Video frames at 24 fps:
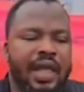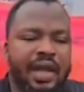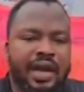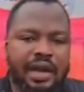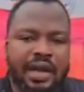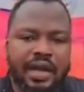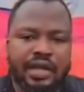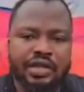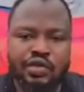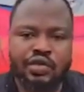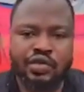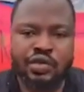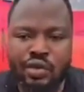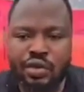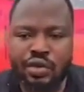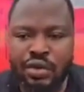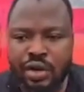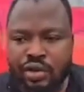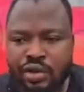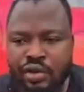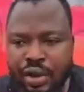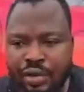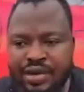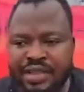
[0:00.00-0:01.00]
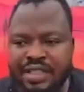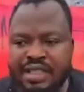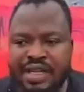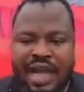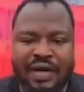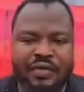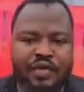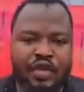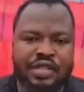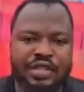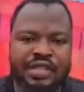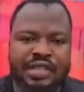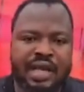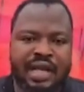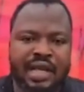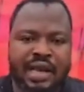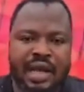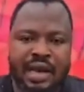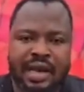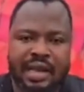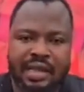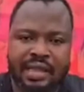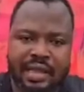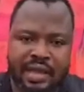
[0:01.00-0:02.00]
The school authorities have not
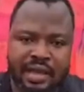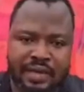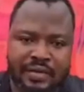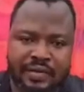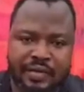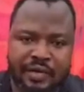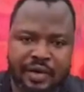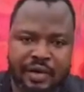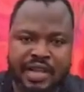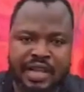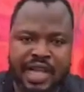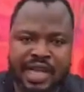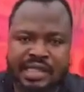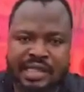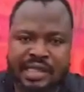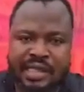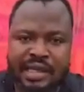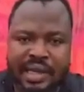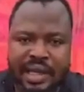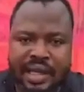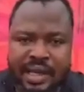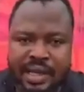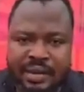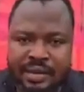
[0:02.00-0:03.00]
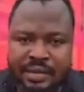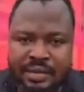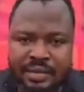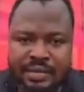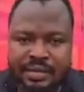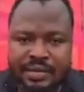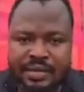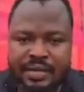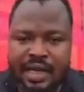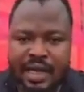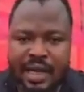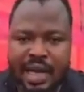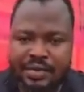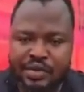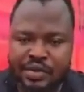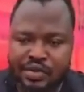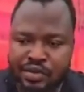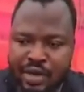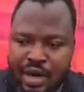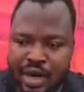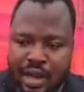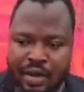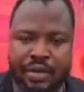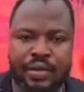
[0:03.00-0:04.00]
said anything from yesterday up
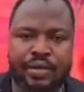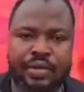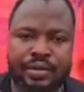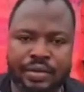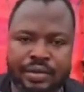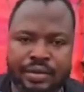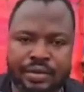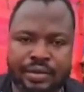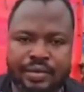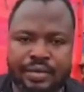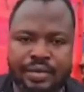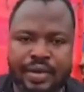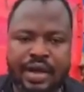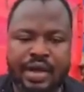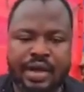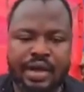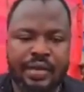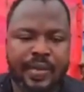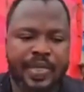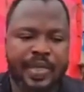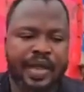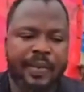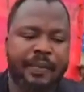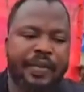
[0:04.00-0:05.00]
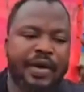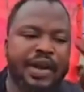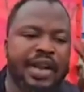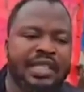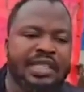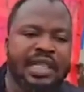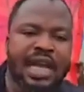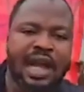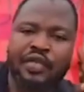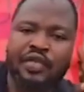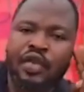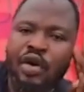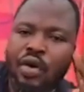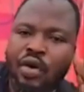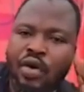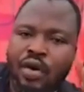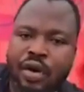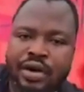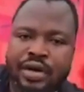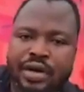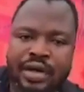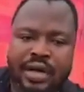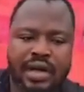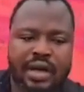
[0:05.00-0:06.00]
to now. The police have not
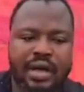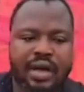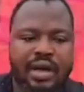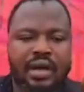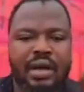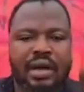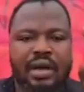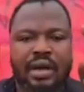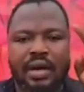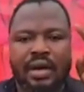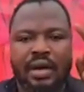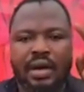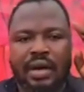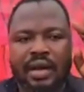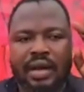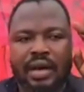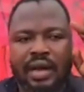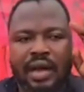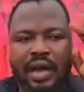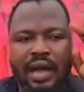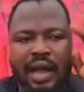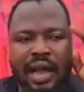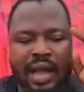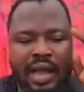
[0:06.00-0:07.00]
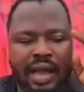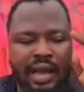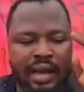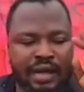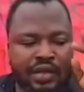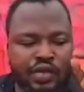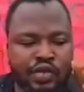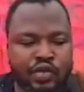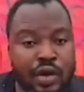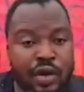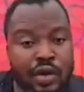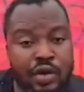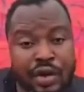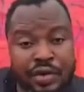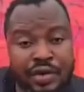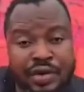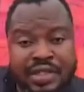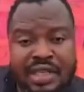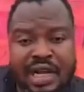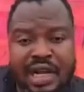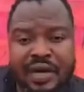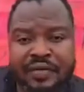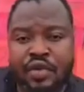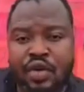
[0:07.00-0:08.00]
called, the school
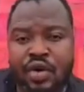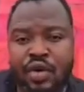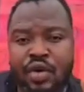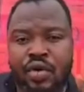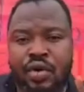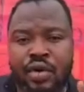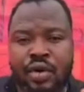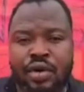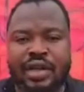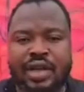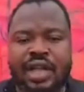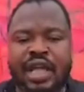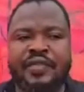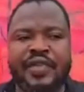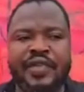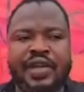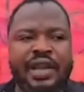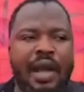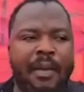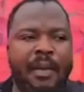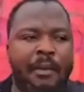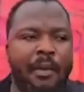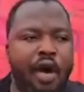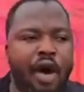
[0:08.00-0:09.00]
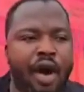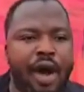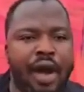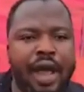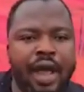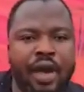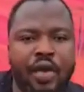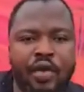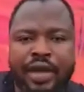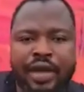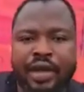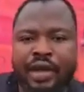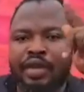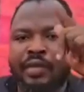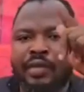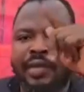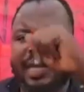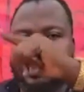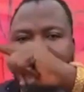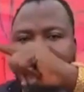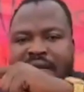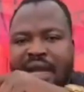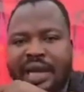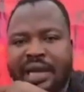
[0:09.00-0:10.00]
authority have not called. Even the boy who killed
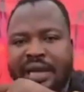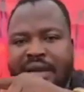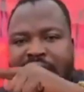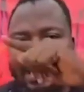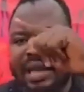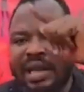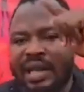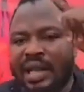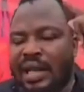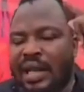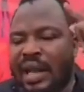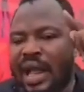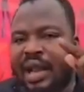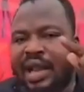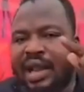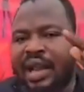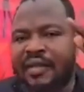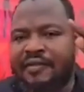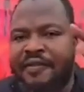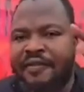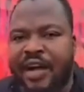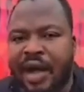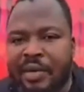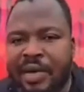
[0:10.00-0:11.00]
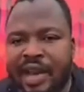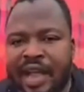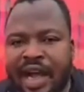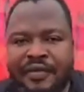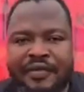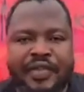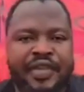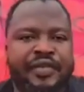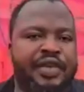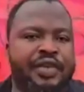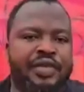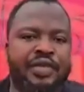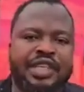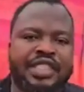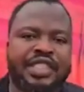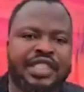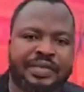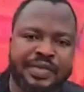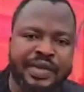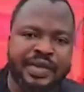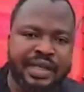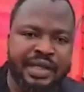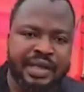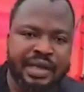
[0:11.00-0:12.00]
my son, none of the family have even
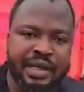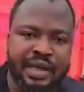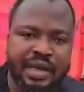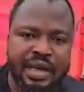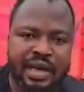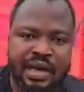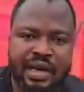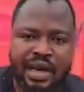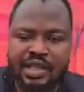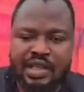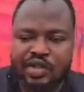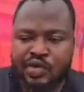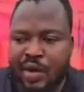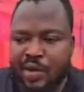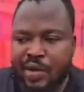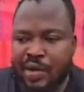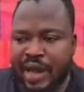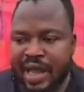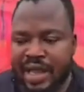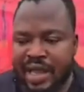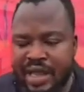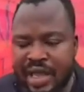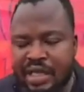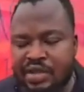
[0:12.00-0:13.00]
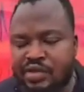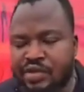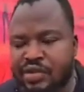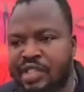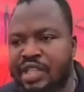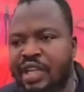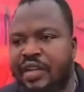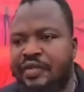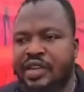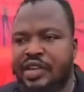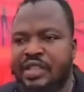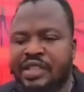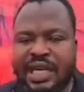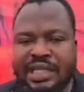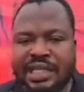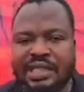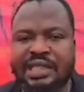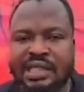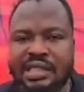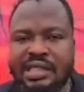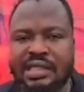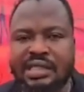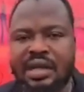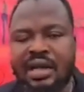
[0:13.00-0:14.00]
reached me. That's why we are here to seek for
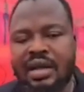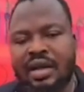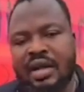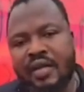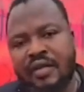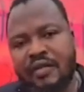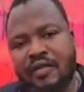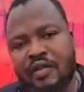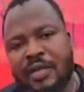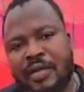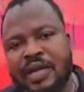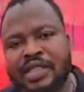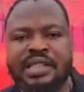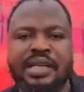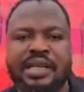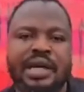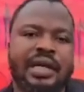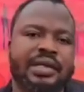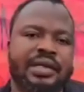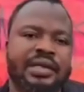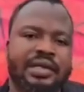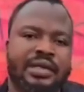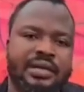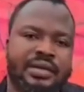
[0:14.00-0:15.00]
justice for my son.